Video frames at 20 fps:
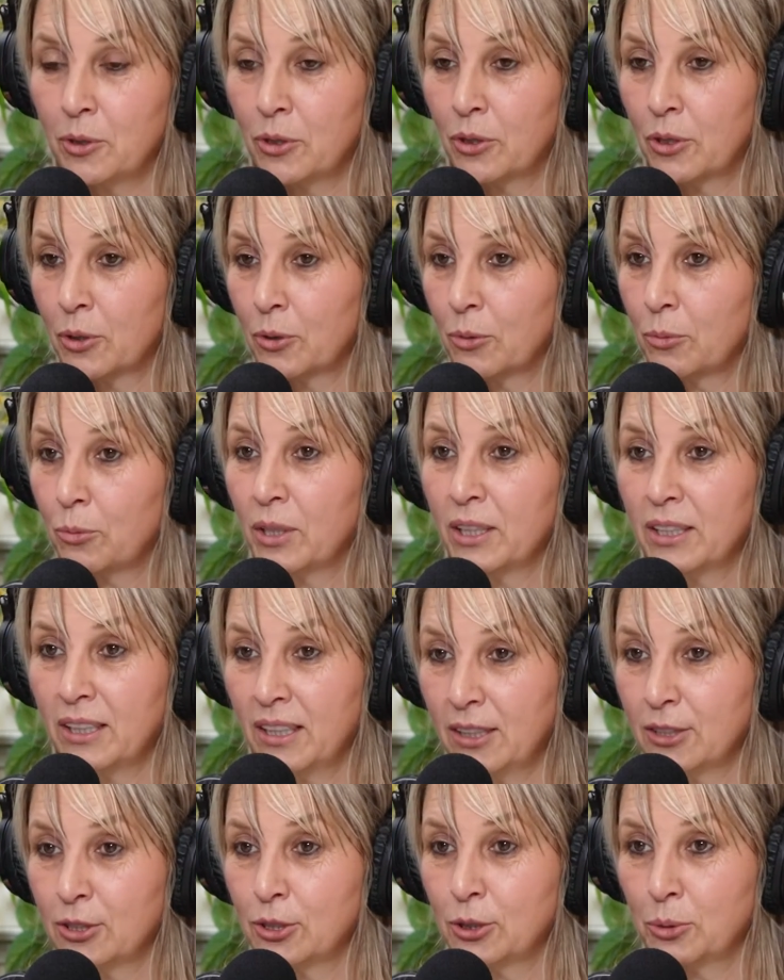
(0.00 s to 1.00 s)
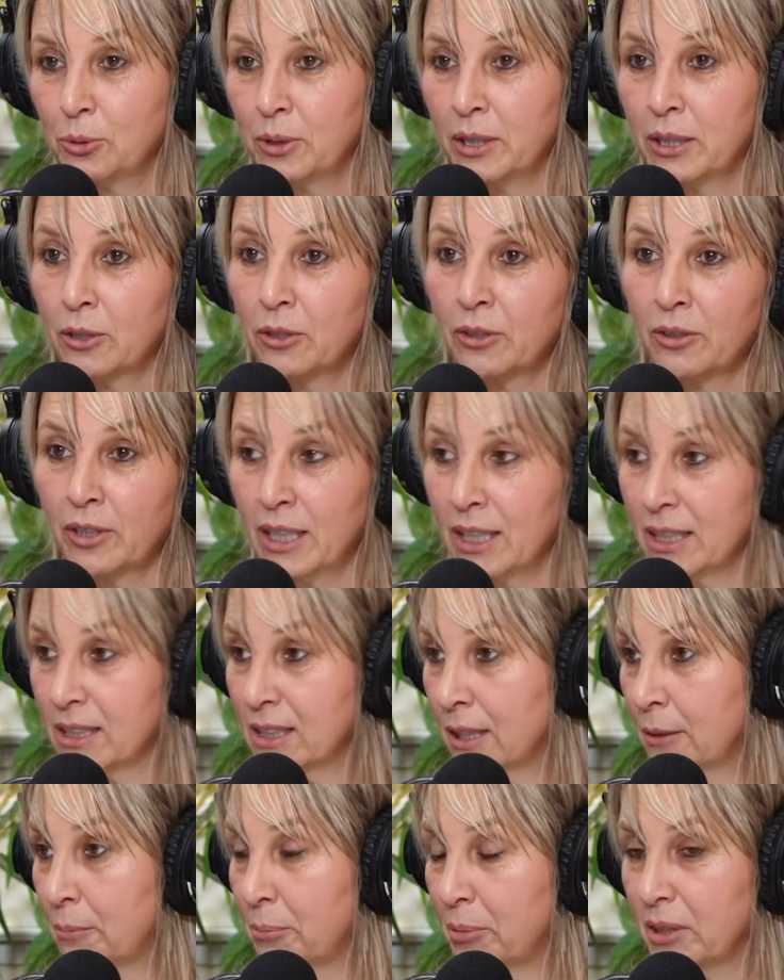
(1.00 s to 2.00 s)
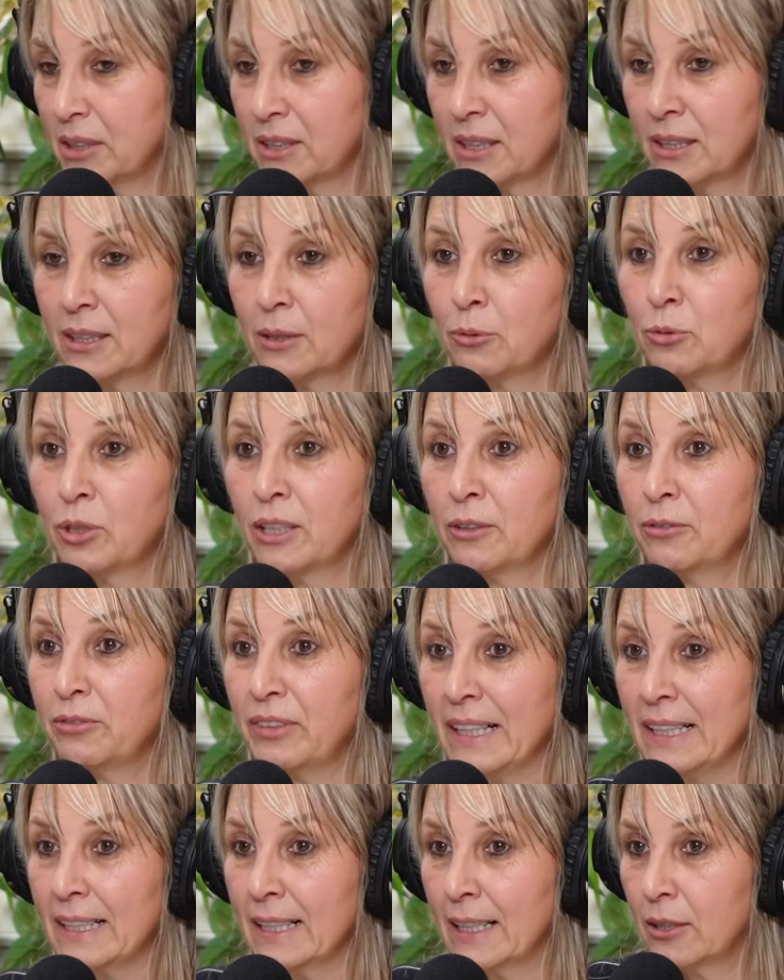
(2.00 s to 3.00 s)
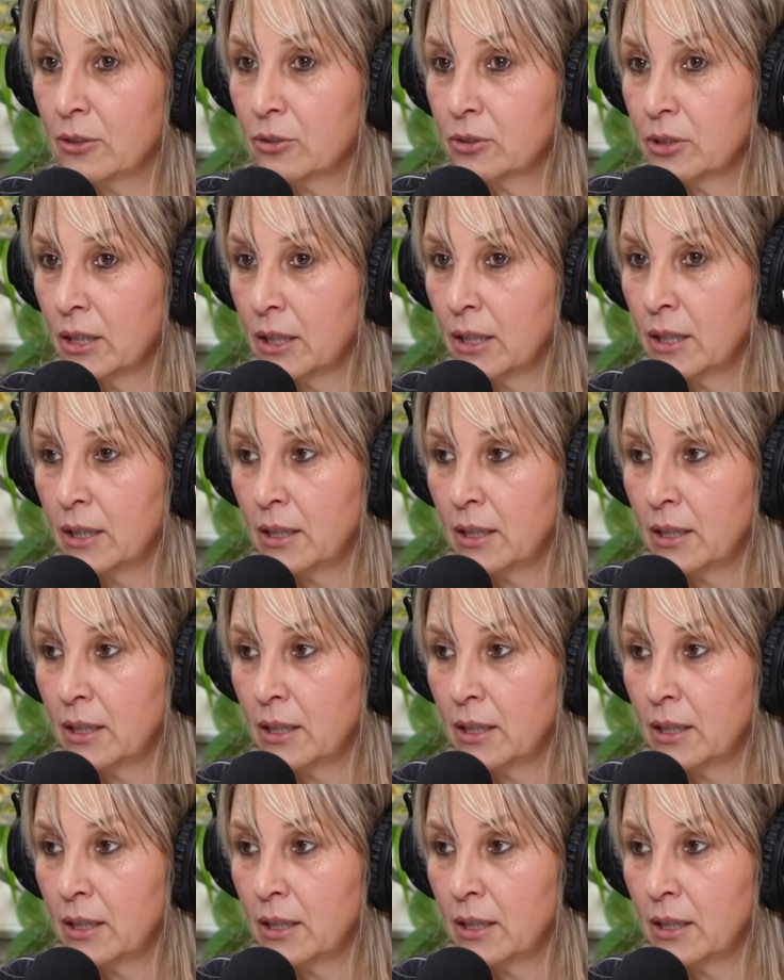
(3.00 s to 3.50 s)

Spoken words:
or what he's doing, or he's in prison? They want to find out